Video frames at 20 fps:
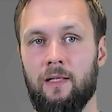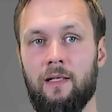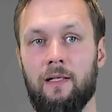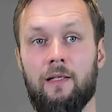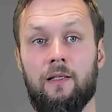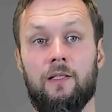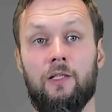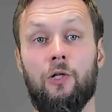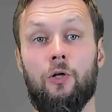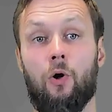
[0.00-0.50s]

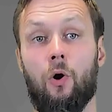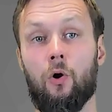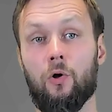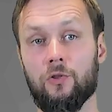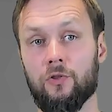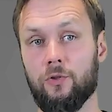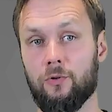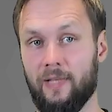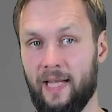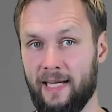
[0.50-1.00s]
You
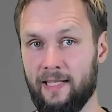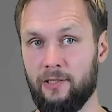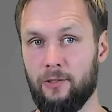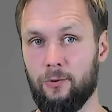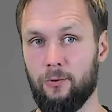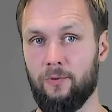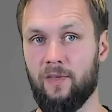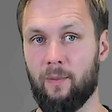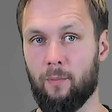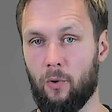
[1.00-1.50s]
also can
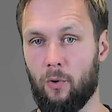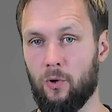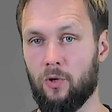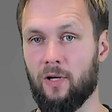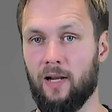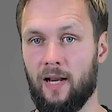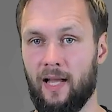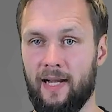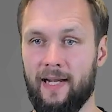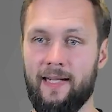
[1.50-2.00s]
do them
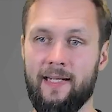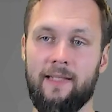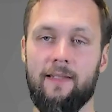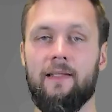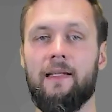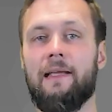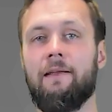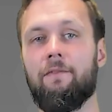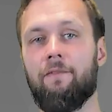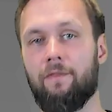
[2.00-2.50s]
online,
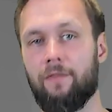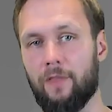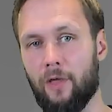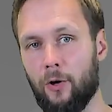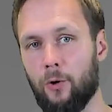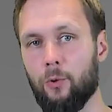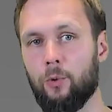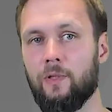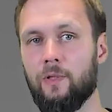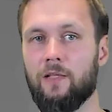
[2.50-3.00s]
even
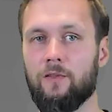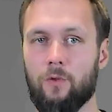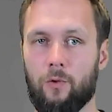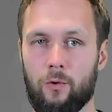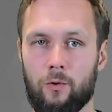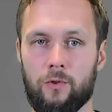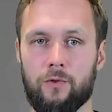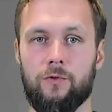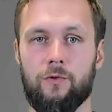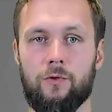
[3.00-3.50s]
though that's
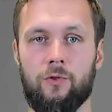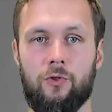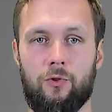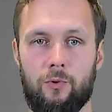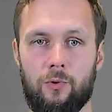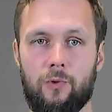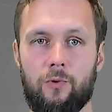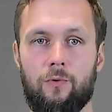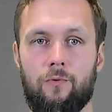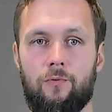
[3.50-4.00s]
also
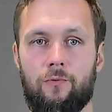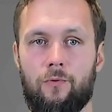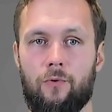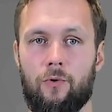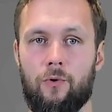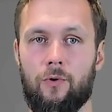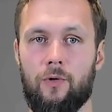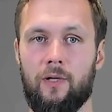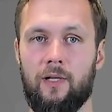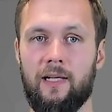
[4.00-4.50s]
true
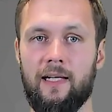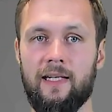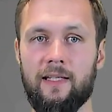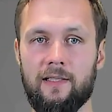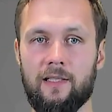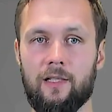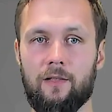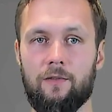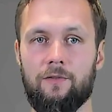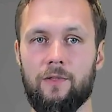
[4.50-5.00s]
for
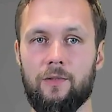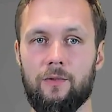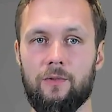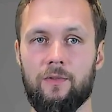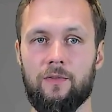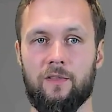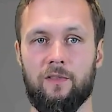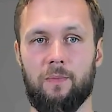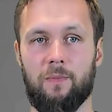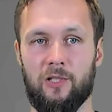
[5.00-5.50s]
interviews,
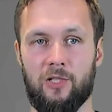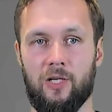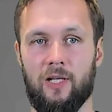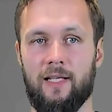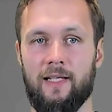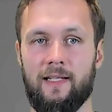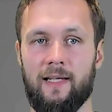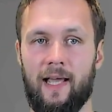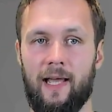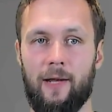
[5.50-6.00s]

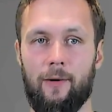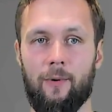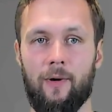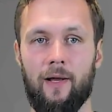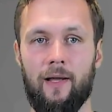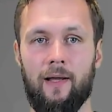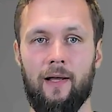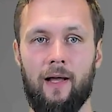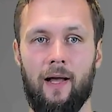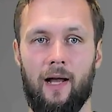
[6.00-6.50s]
especially now
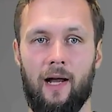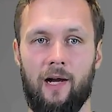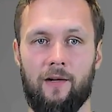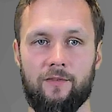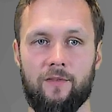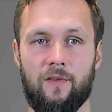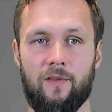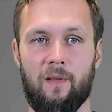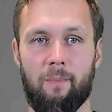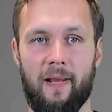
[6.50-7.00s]

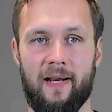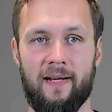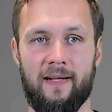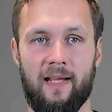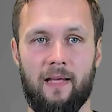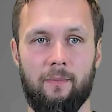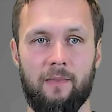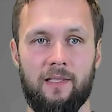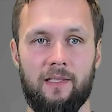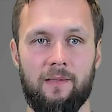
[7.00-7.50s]
after the
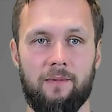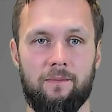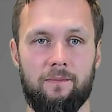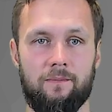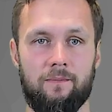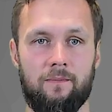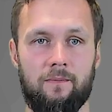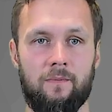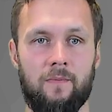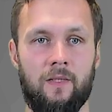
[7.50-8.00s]
pandemic.
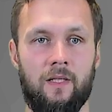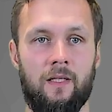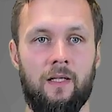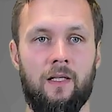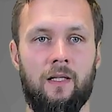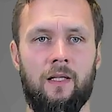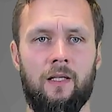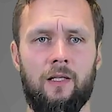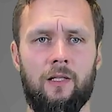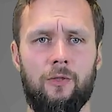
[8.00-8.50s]

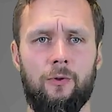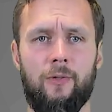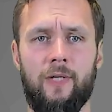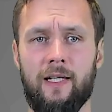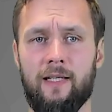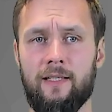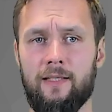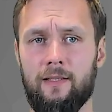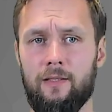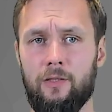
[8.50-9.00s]
You
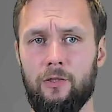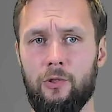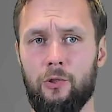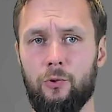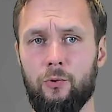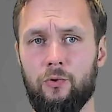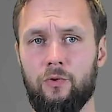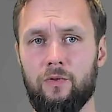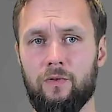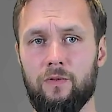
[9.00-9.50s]
can
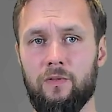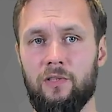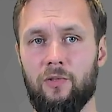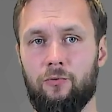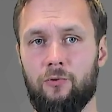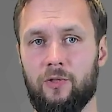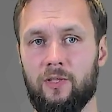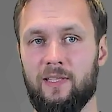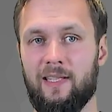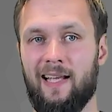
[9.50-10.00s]
use
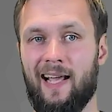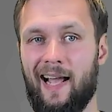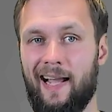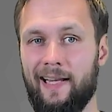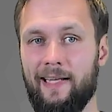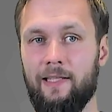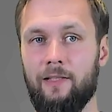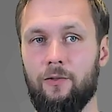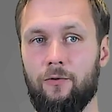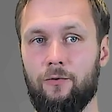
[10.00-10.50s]
different
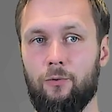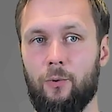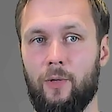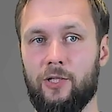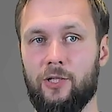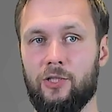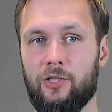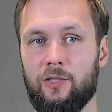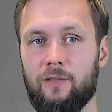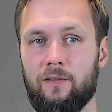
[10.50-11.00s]
kind of
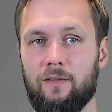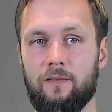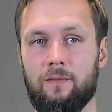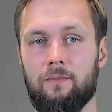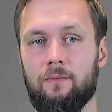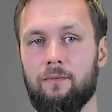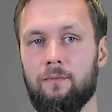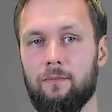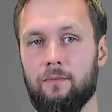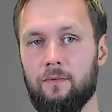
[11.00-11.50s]
questions,
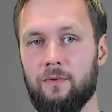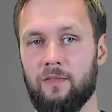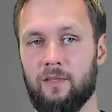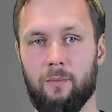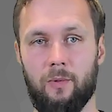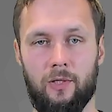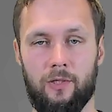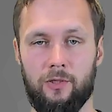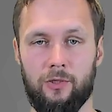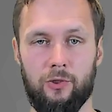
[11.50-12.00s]

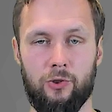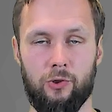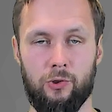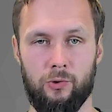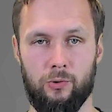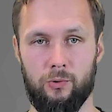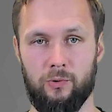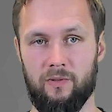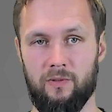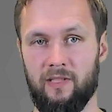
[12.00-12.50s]
similar
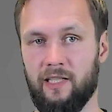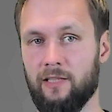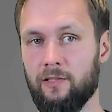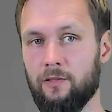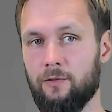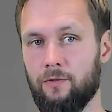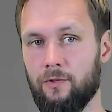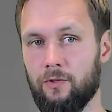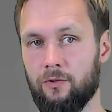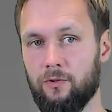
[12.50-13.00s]
to the
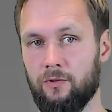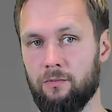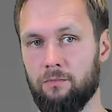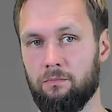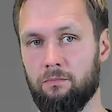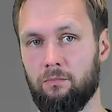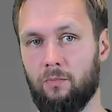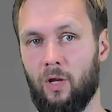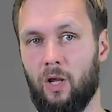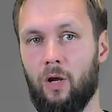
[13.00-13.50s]
interviews.
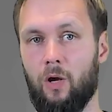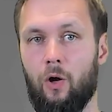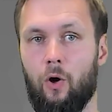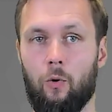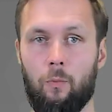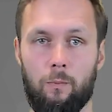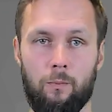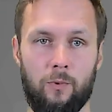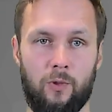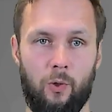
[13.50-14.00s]

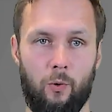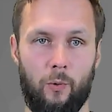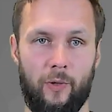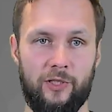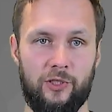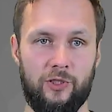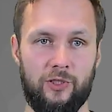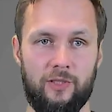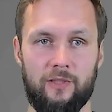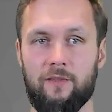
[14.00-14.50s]
Open
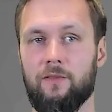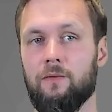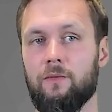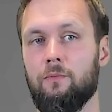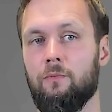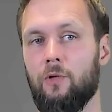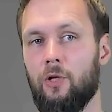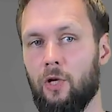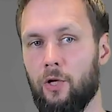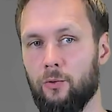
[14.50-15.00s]
questions,
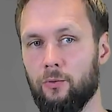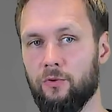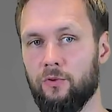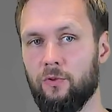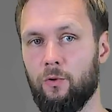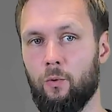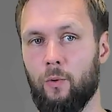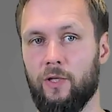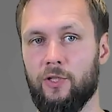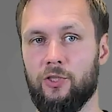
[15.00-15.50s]
closed
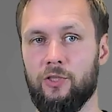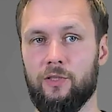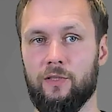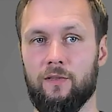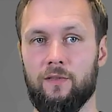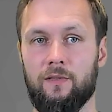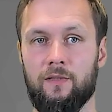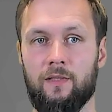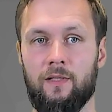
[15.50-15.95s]
questions.